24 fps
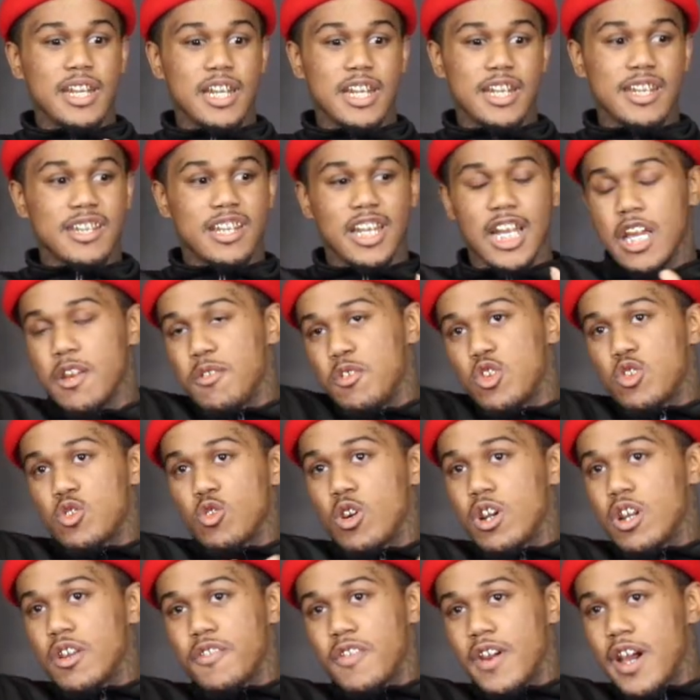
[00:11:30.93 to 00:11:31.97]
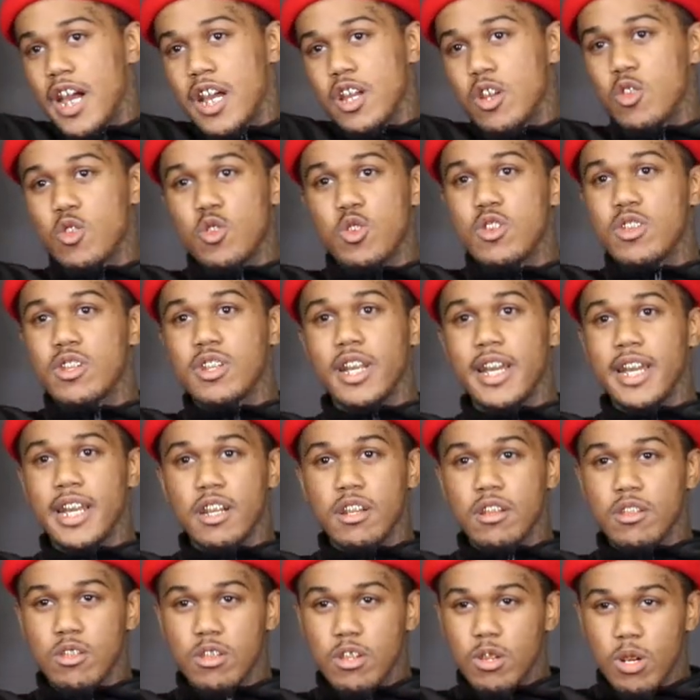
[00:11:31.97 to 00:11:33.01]
Then slavery started 5 years
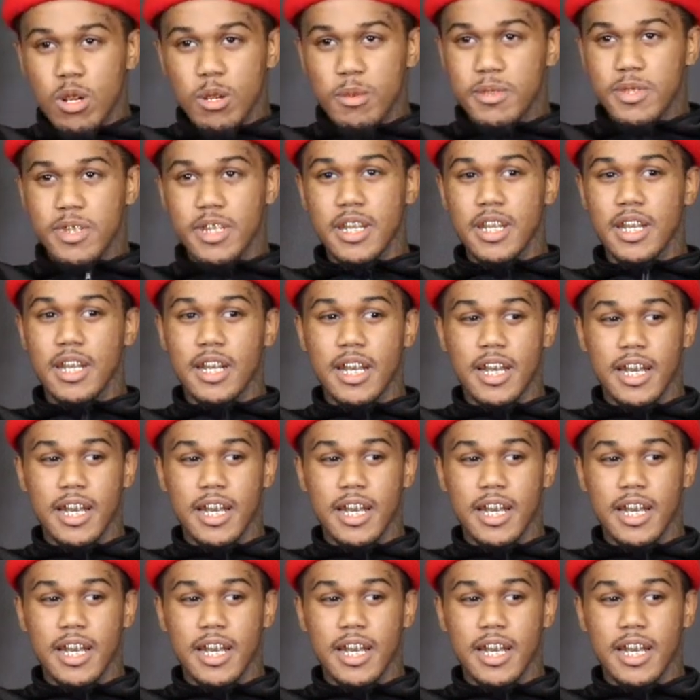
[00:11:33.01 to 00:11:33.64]
later. You know what I'm saying?